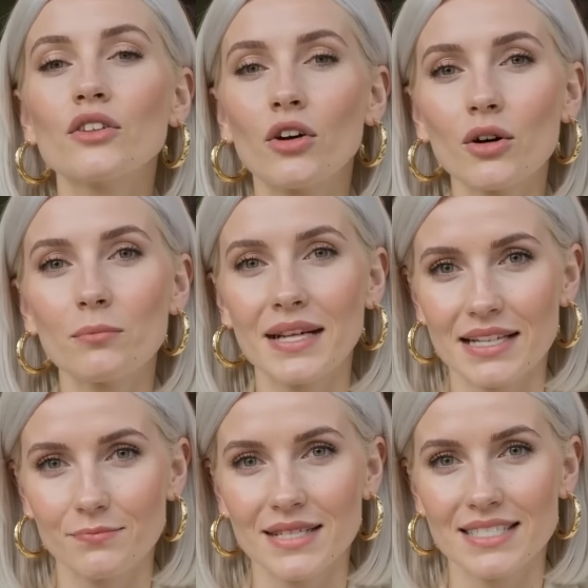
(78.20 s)
third
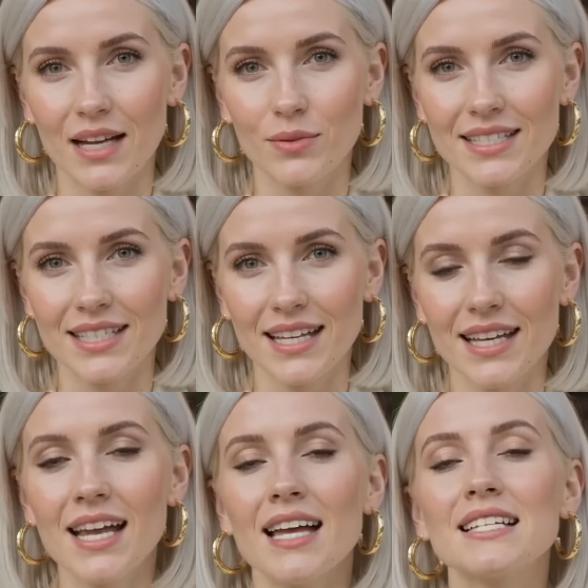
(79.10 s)
biggest mistake we
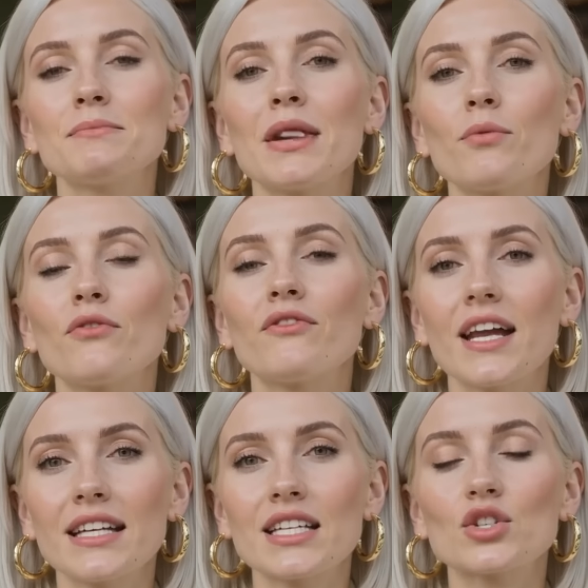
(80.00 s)
see is people
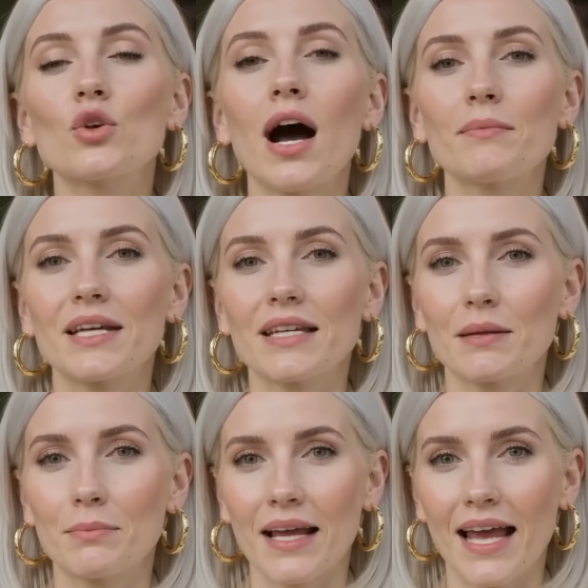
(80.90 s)
failing to update
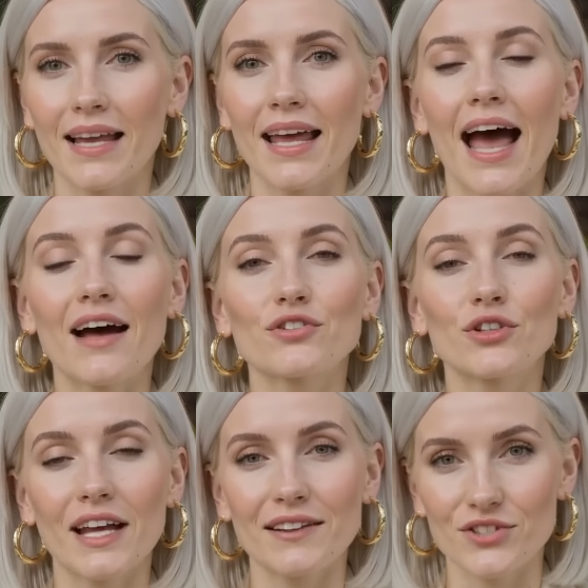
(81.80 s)
the plan
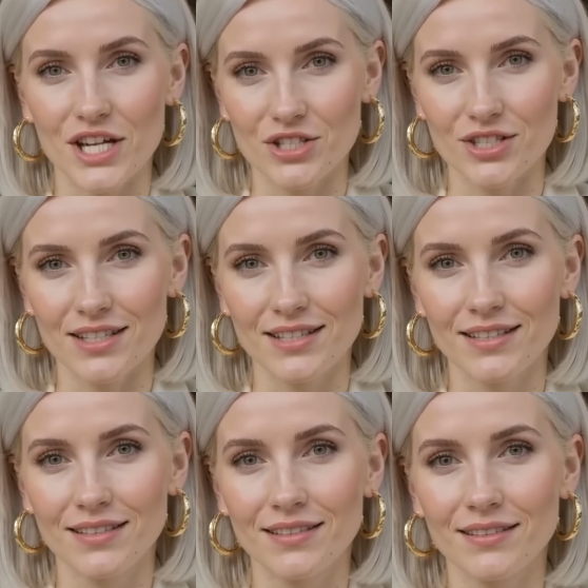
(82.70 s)
after life changes.
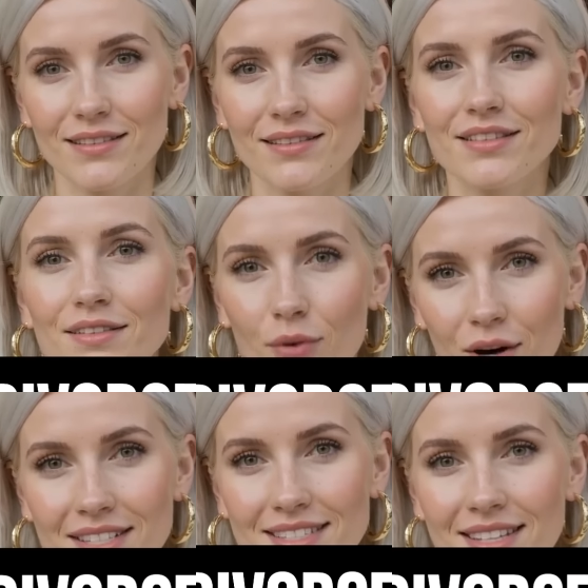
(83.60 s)

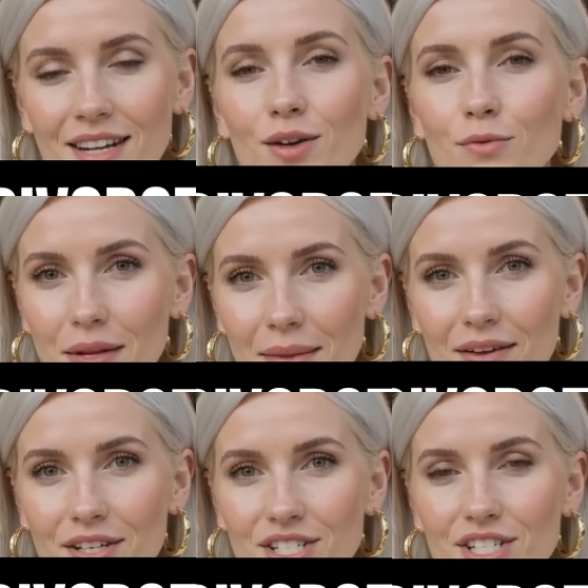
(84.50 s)
Divorce,
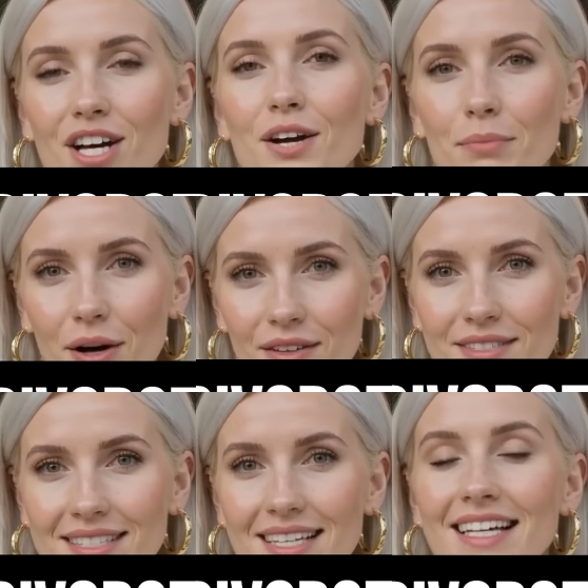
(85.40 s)
remarriage,
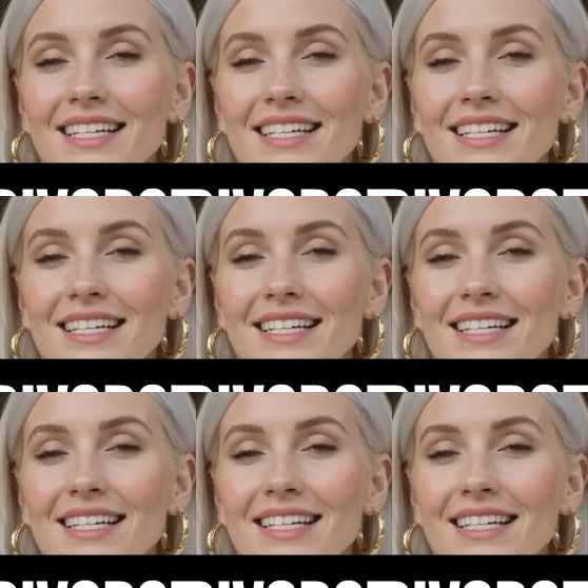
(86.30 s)
births,